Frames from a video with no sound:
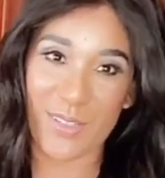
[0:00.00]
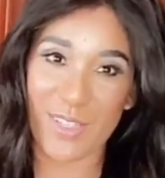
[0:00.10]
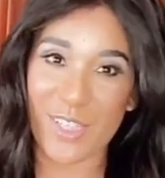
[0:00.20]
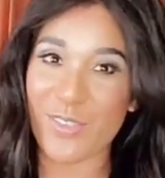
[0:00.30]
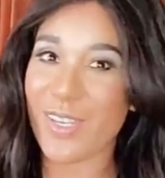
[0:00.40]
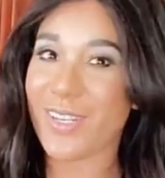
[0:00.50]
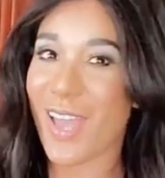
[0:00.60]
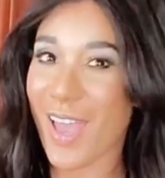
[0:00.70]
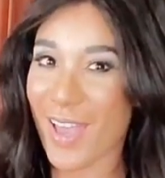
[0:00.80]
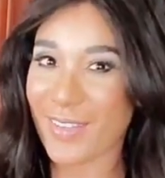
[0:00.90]
You can
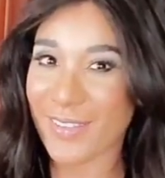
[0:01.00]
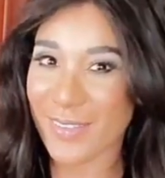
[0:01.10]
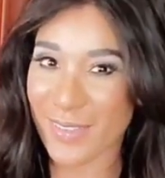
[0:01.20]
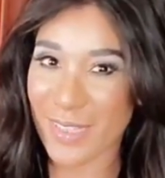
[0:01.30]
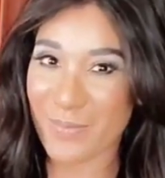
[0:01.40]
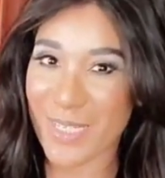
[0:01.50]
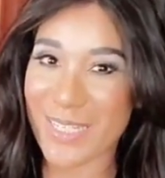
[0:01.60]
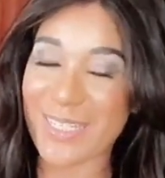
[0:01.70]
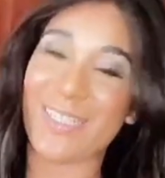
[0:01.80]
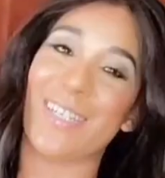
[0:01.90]
add cinnamon to
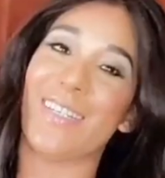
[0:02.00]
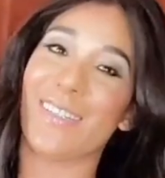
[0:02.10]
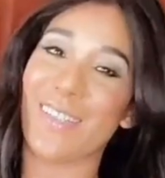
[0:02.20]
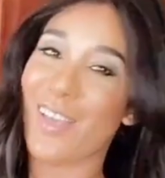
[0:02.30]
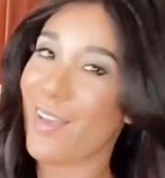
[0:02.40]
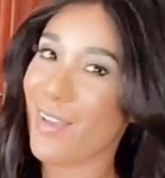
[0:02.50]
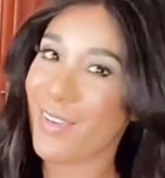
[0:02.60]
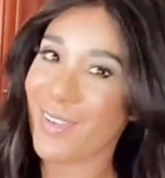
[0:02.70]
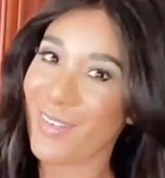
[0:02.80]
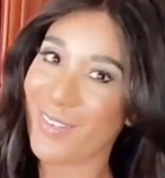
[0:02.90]
this. You can
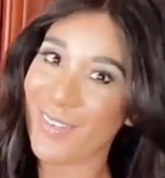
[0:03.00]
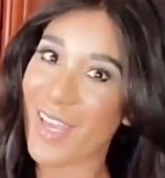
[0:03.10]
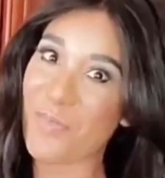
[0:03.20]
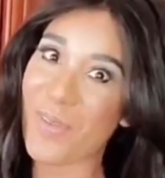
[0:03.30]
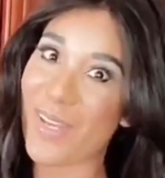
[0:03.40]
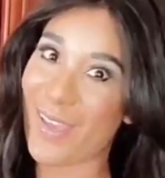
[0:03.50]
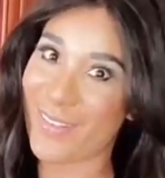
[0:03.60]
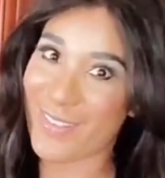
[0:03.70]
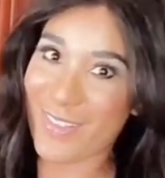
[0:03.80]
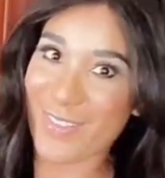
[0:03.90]
also add banana to
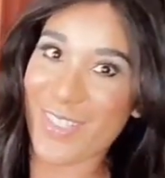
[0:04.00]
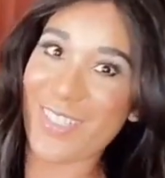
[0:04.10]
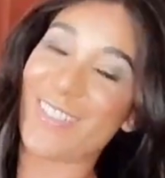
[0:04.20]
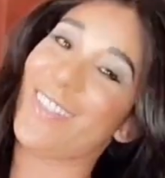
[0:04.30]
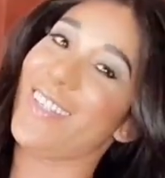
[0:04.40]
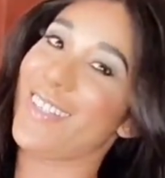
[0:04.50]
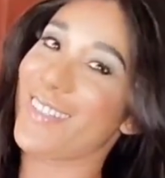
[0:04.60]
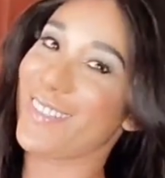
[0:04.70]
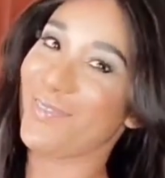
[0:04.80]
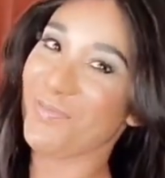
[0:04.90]
it. Like,
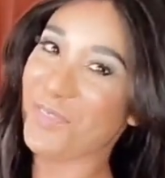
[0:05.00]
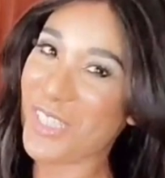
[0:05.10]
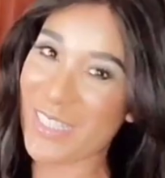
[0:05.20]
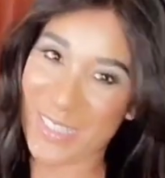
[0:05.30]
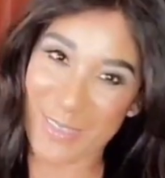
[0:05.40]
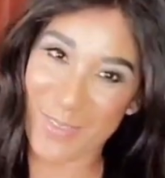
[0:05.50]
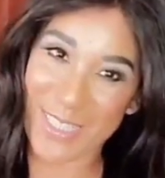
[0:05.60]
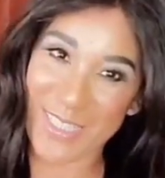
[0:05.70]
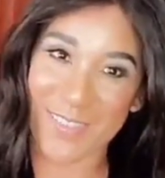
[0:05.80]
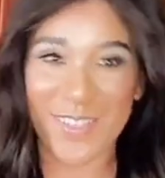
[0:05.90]
there's so much stuff
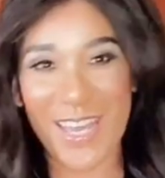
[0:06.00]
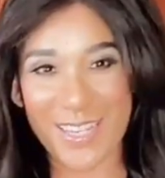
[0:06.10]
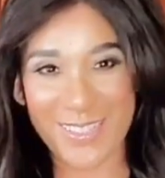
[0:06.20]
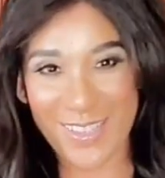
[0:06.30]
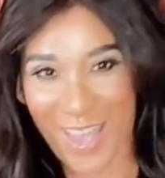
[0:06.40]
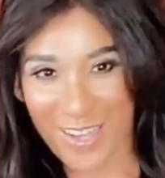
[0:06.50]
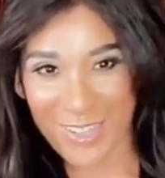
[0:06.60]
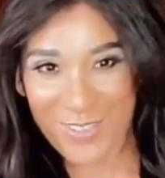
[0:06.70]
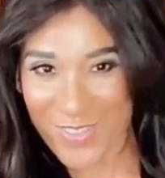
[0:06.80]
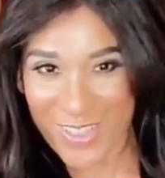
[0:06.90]
to add to cashew
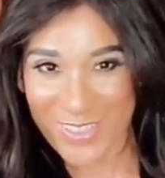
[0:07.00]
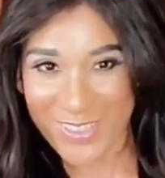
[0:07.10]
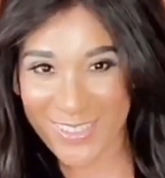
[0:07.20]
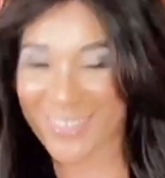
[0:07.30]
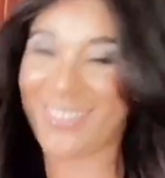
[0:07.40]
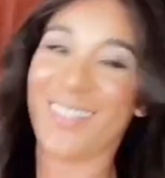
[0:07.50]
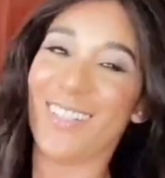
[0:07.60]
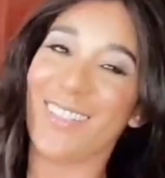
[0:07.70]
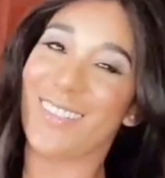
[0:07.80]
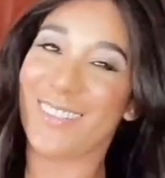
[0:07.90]
milk. Oh,
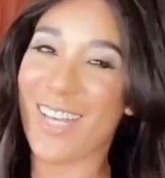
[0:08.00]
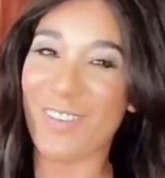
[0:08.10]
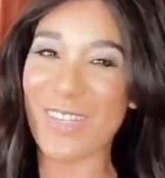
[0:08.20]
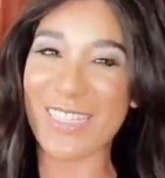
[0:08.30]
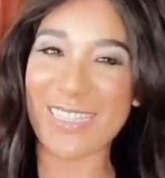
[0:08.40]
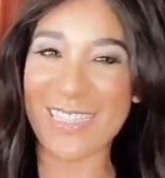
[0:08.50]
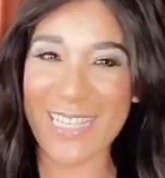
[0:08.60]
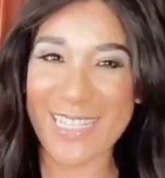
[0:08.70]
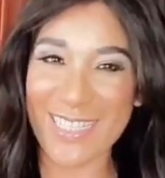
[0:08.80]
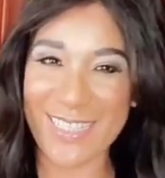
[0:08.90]
I'm excited. excited
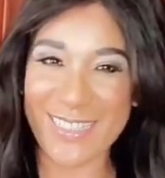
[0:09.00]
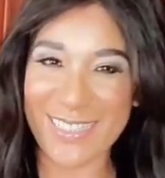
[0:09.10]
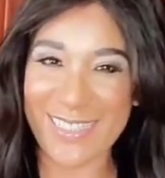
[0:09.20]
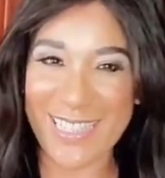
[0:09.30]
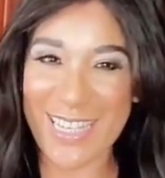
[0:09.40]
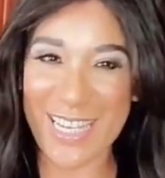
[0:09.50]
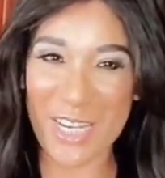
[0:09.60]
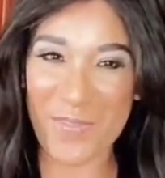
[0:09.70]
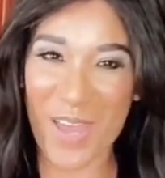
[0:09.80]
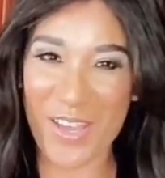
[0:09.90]
just thinking
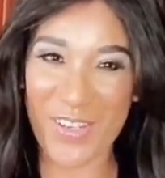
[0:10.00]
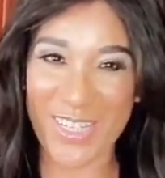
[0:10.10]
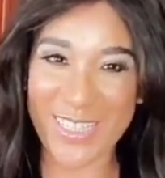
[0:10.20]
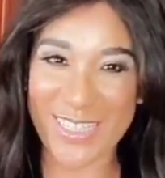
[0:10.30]
about it.